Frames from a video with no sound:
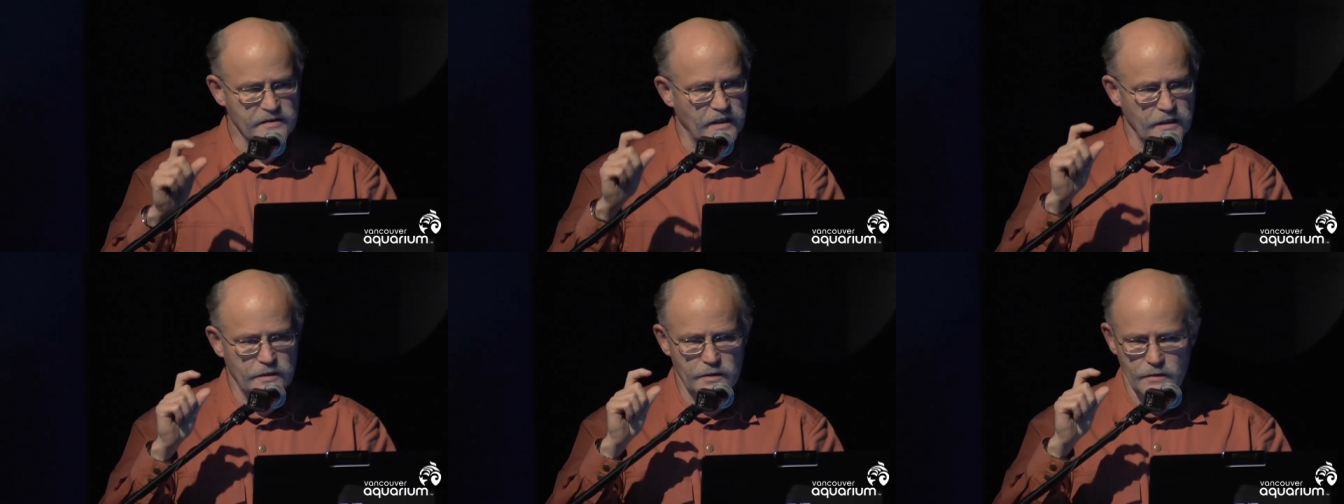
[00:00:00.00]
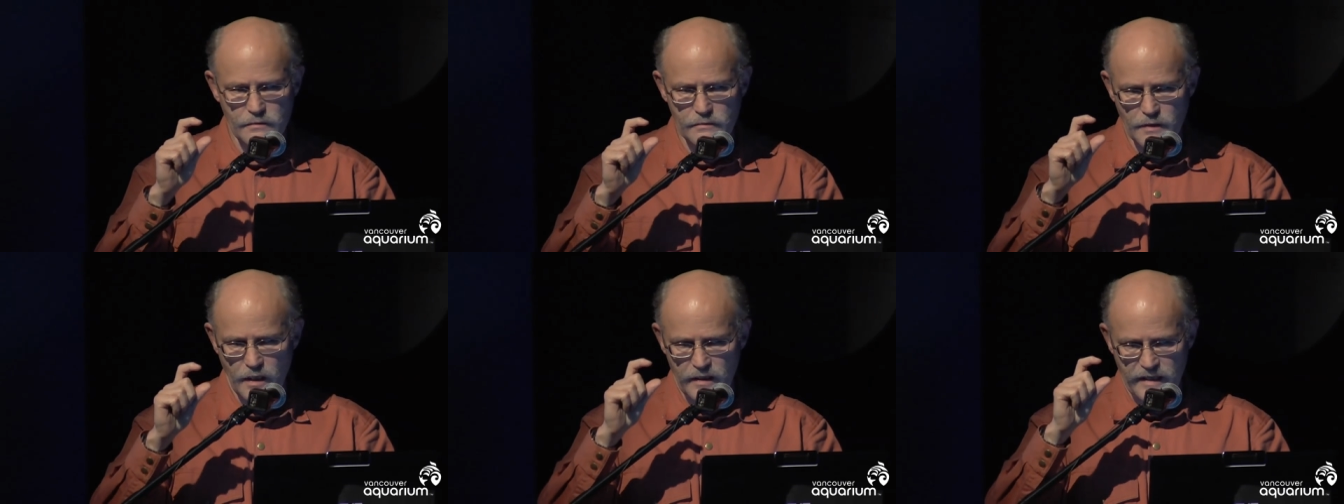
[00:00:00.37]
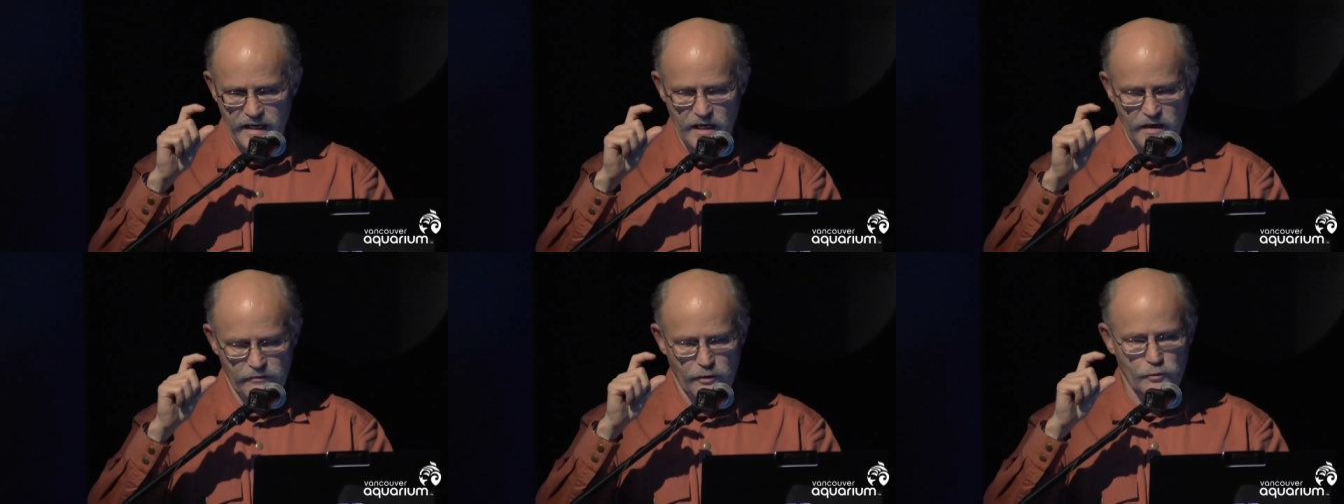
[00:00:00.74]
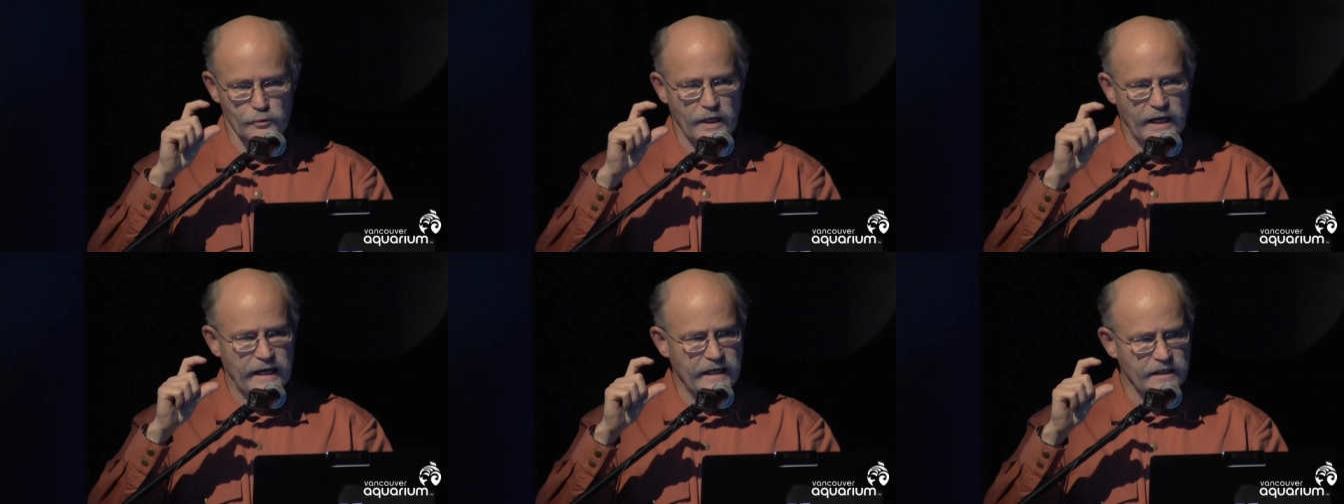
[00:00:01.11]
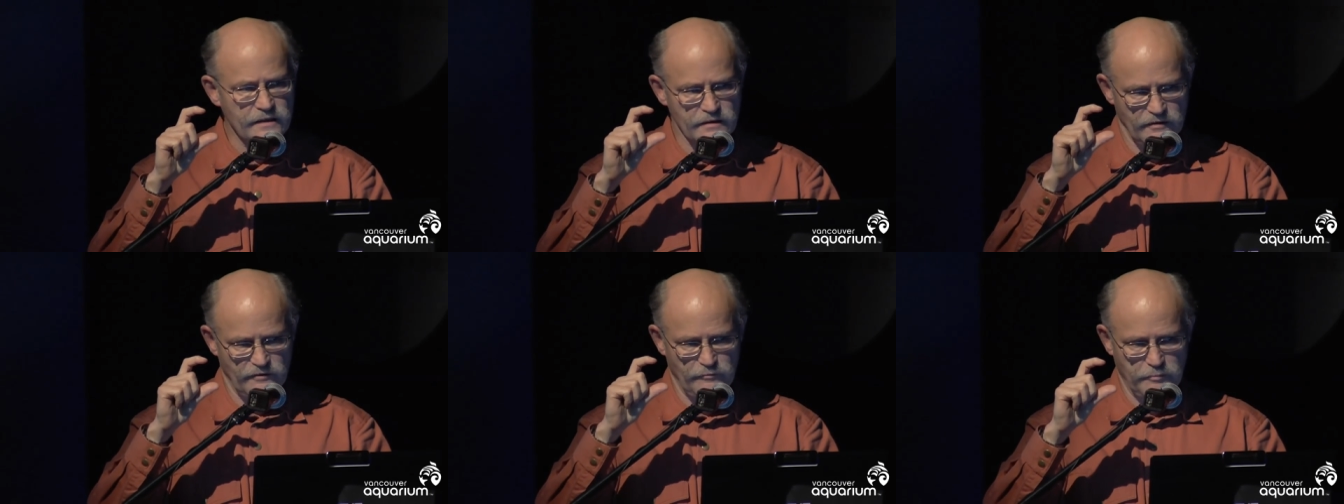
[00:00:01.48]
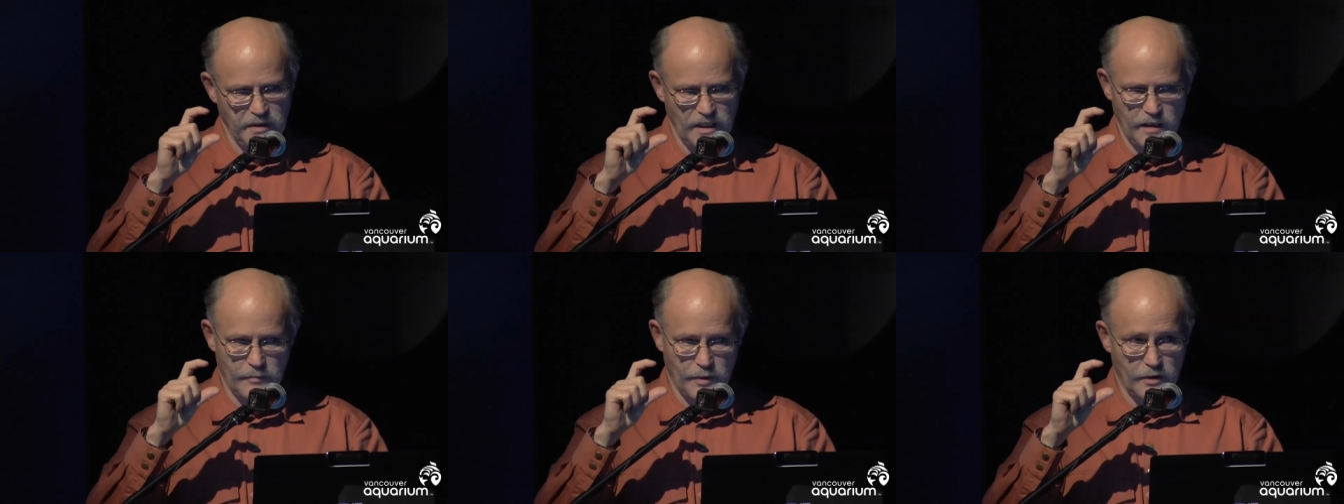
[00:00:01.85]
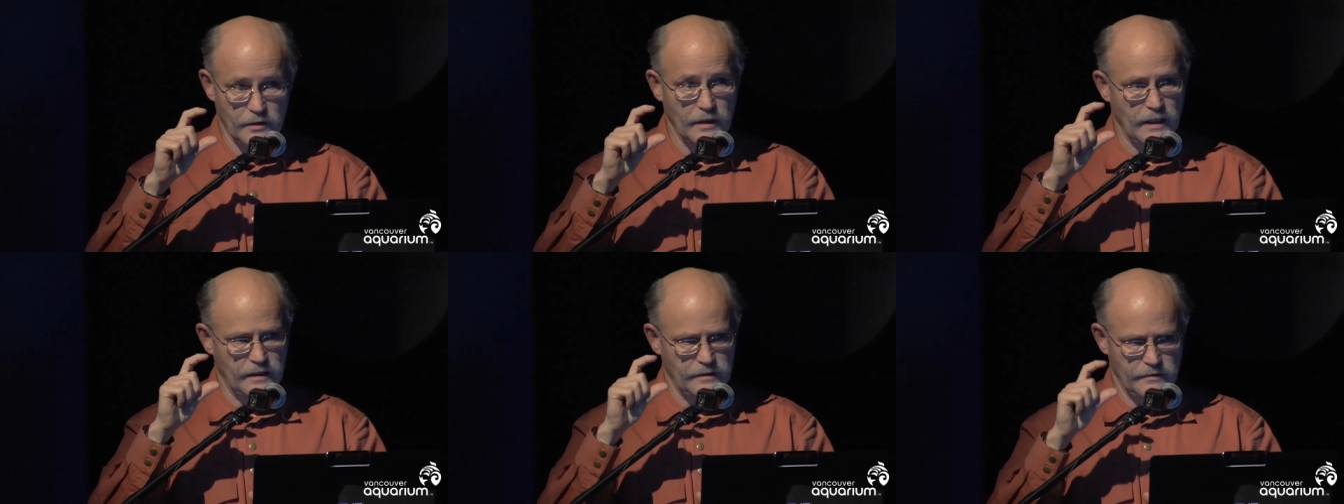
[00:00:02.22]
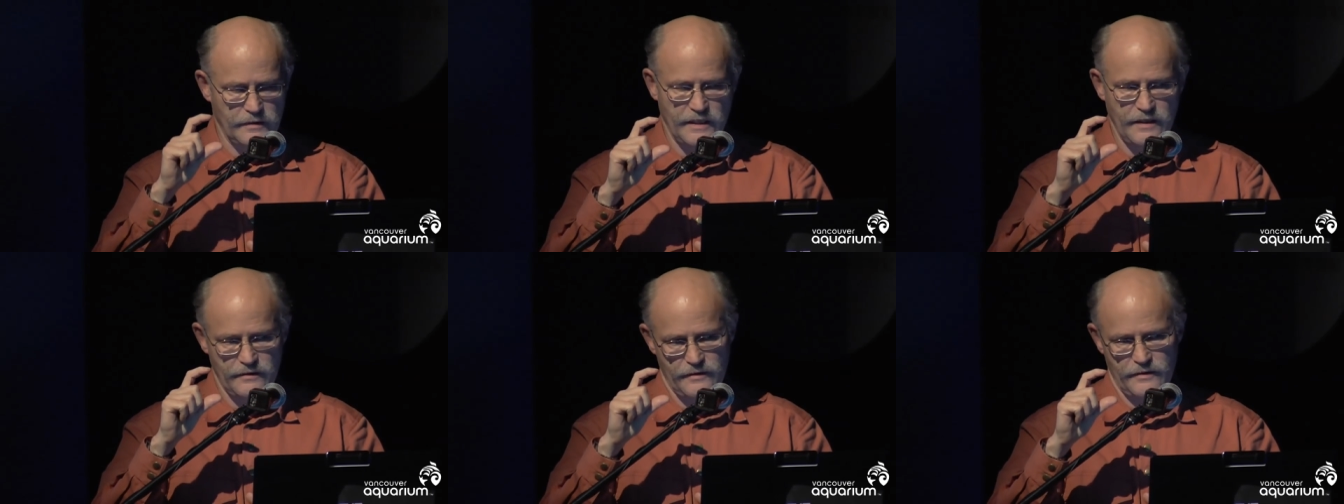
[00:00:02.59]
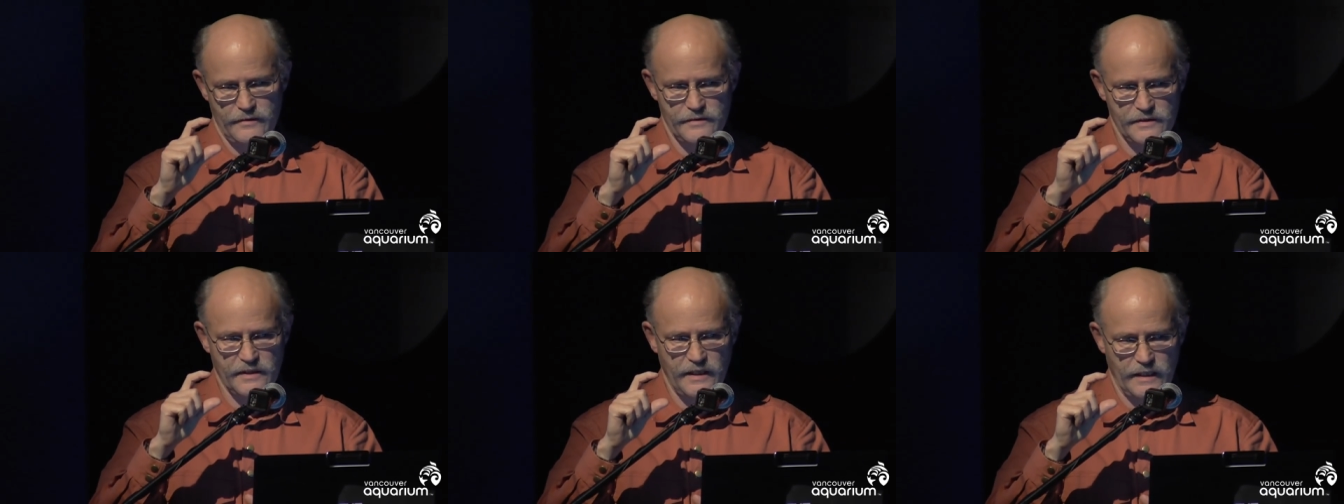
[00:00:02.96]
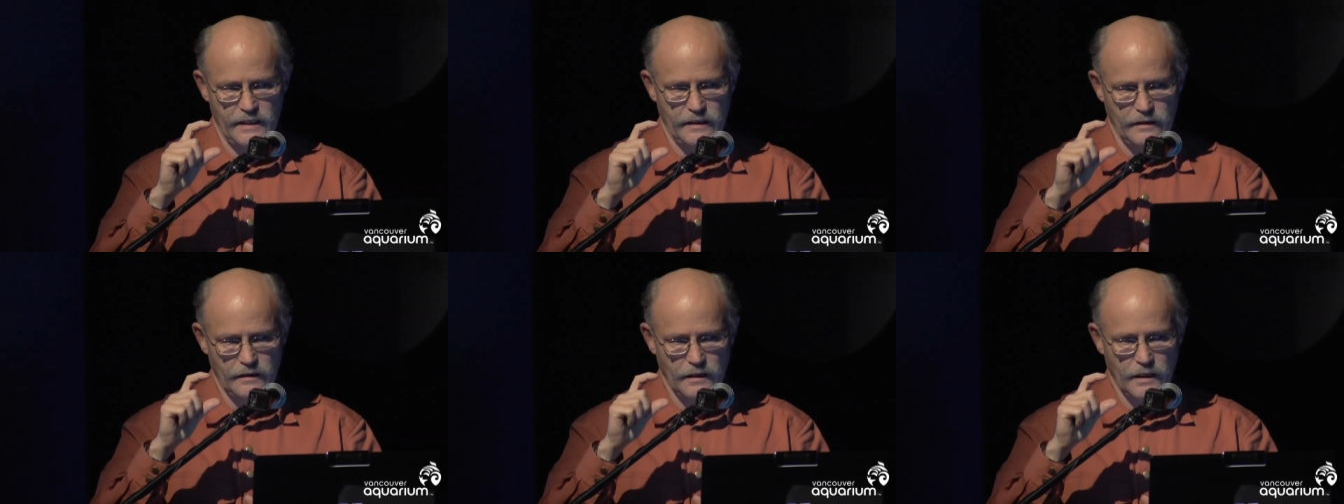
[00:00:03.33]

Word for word: they do not have a rind of blubber underneath their skin.